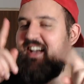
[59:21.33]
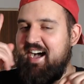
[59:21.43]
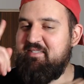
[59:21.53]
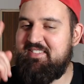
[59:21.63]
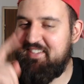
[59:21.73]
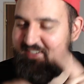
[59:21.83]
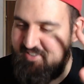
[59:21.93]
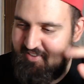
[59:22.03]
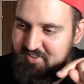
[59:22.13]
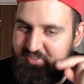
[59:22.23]
I'm
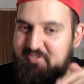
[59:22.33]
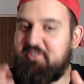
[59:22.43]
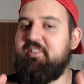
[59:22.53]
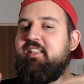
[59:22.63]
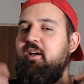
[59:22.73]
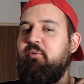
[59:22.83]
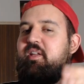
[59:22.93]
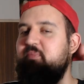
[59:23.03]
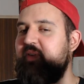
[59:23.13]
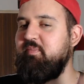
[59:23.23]
intelligent enough to know that
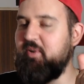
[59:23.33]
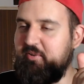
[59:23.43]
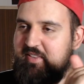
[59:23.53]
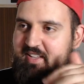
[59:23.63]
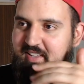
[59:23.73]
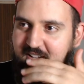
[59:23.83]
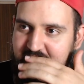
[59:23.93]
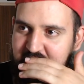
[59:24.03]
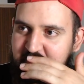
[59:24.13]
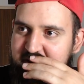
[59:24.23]
when people, when they
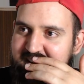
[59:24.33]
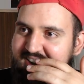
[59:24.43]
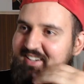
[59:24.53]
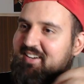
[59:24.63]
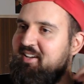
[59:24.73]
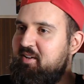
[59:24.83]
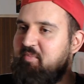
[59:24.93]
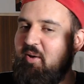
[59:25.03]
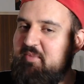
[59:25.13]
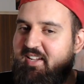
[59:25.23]
speak uh,
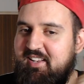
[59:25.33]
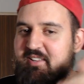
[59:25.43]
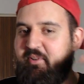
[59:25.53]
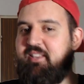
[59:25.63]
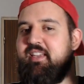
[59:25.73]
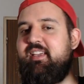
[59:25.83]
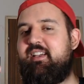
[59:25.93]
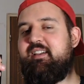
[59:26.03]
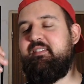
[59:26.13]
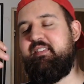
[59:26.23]
publicly and when they,
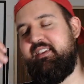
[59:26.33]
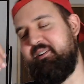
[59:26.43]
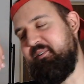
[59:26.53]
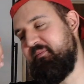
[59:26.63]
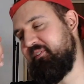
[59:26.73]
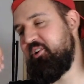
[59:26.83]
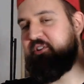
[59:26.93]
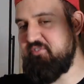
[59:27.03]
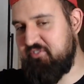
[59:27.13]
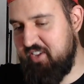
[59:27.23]
they uh,
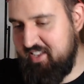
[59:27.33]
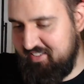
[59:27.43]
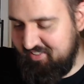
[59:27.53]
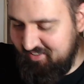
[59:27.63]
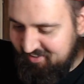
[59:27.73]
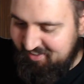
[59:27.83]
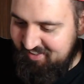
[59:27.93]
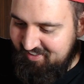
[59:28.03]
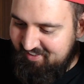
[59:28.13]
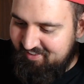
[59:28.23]
confess uh,
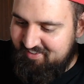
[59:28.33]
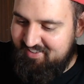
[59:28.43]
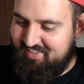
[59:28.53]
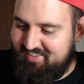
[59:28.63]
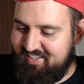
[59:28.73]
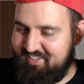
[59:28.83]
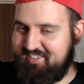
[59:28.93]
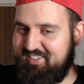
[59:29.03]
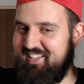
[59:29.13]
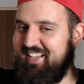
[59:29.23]
their,
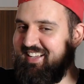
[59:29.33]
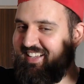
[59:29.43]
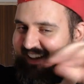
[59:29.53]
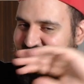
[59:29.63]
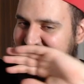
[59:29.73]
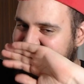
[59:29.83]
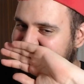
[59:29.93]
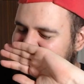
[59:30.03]
their uh,